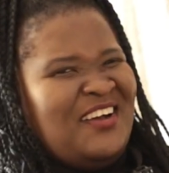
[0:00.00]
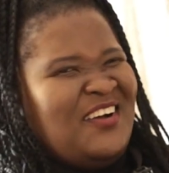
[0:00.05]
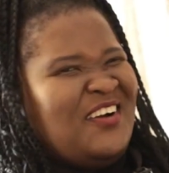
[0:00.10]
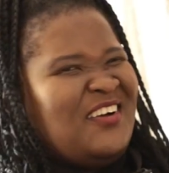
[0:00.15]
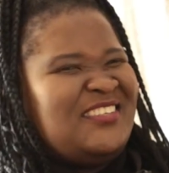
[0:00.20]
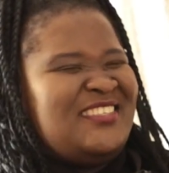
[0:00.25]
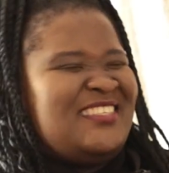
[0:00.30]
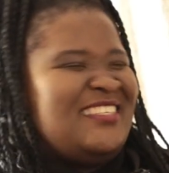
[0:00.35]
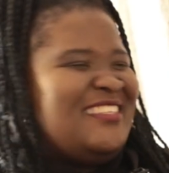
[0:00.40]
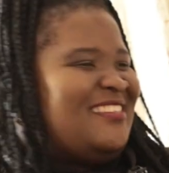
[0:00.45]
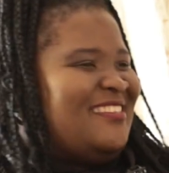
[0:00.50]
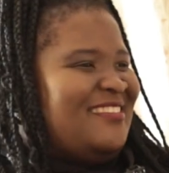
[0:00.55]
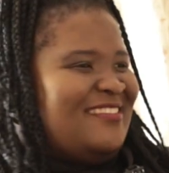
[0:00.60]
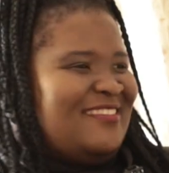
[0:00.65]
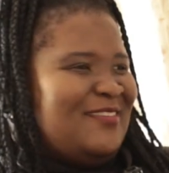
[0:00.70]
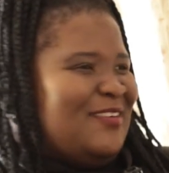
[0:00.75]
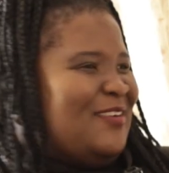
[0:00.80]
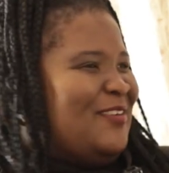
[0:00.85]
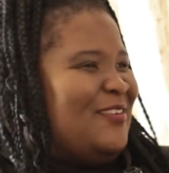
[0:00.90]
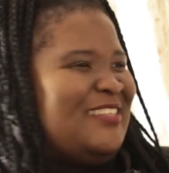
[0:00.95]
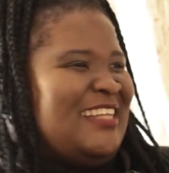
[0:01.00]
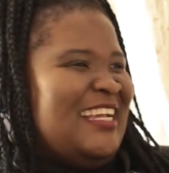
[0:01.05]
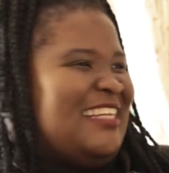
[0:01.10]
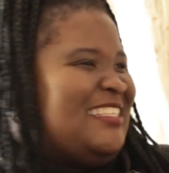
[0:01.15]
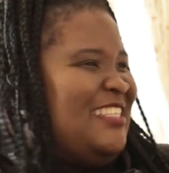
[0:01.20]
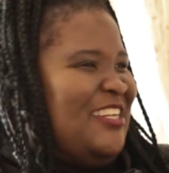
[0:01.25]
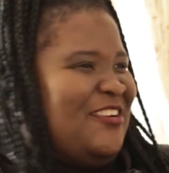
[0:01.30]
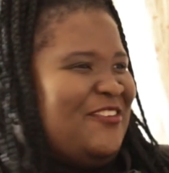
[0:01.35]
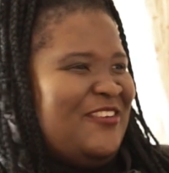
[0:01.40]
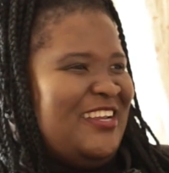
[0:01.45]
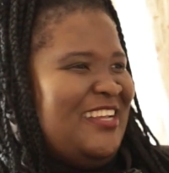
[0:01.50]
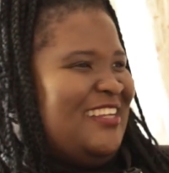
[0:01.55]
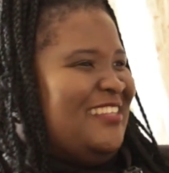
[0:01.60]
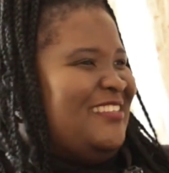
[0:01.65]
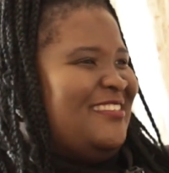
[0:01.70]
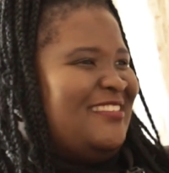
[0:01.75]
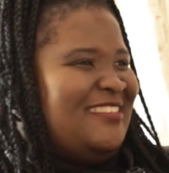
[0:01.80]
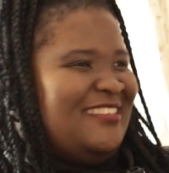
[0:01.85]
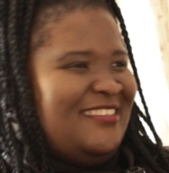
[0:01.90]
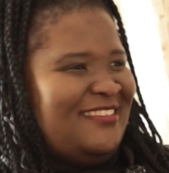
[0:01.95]

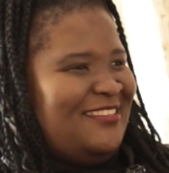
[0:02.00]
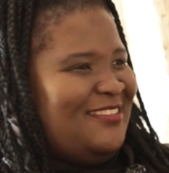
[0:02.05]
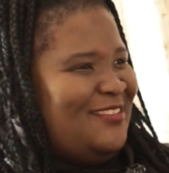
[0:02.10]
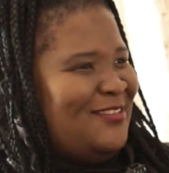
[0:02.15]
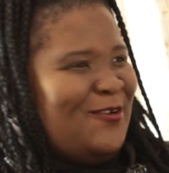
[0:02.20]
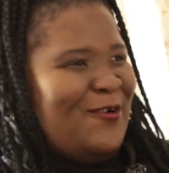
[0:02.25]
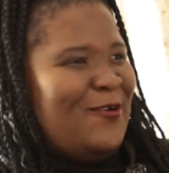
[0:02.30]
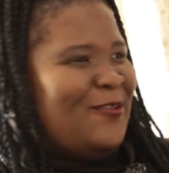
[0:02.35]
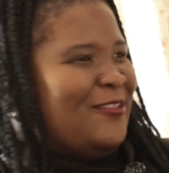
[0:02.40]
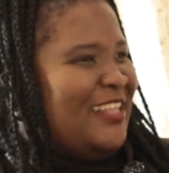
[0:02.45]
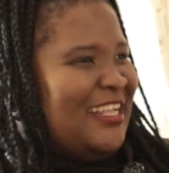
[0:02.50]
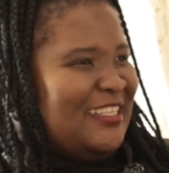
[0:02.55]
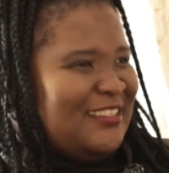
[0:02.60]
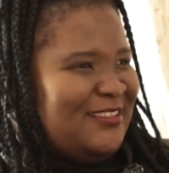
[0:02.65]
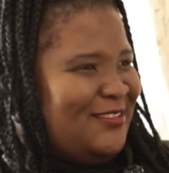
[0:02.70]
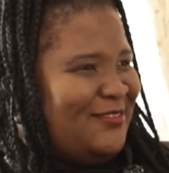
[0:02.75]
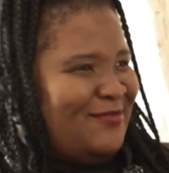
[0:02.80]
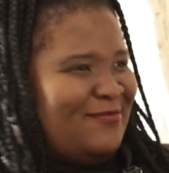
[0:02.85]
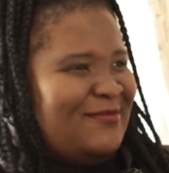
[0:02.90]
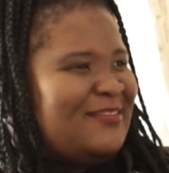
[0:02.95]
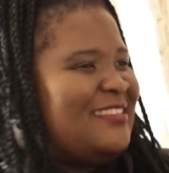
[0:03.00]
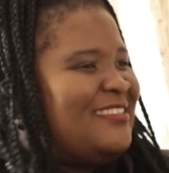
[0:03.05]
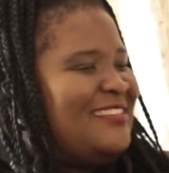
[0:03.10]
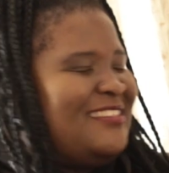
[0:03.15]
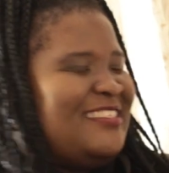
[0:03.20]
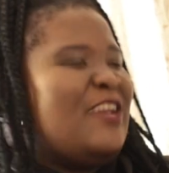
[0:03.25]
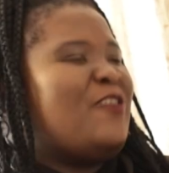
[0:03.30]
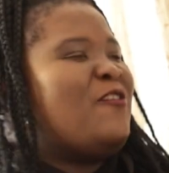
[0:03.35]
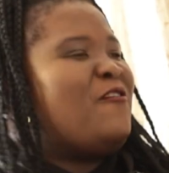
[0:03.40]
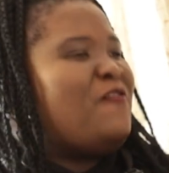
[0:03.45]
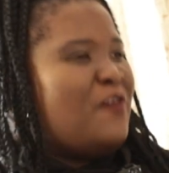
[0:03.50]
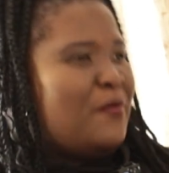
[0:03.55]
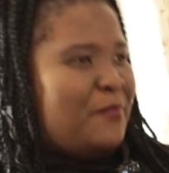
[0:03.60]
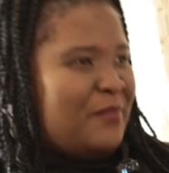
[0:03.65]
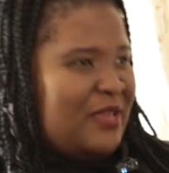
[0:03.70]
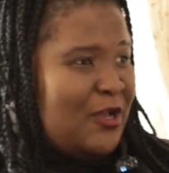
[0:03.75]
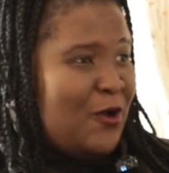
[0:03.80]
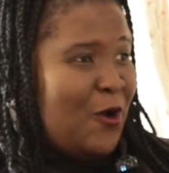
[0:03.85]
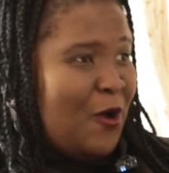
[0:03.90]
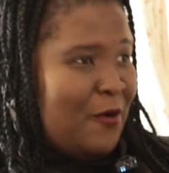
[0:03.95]
Nigerians and all that
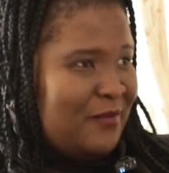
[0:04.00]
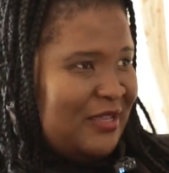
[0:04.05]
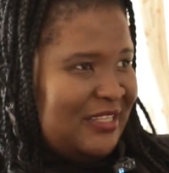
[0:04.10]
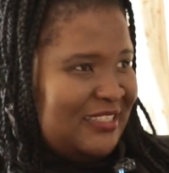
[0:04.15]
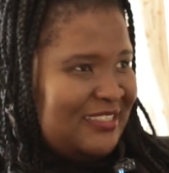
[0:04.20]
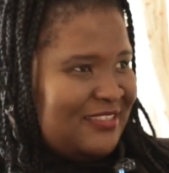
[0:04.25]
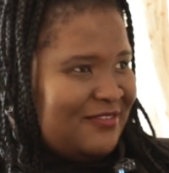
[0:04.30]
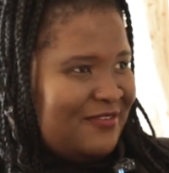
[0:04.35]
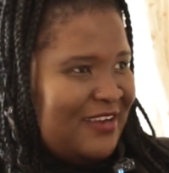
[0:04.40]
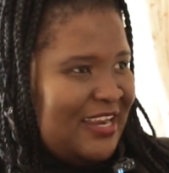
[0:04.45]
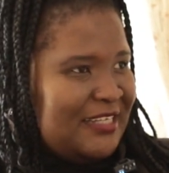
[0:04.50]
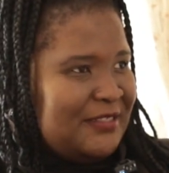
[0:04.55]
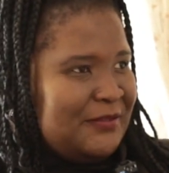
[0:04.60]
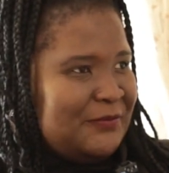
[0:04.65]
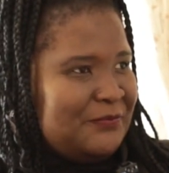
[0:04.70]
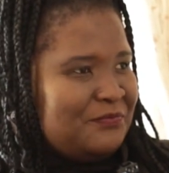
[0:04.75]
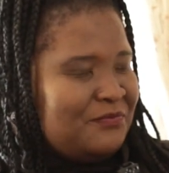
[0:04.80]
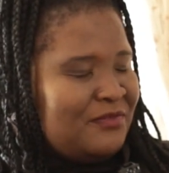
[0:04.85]
xenophobic comments, right?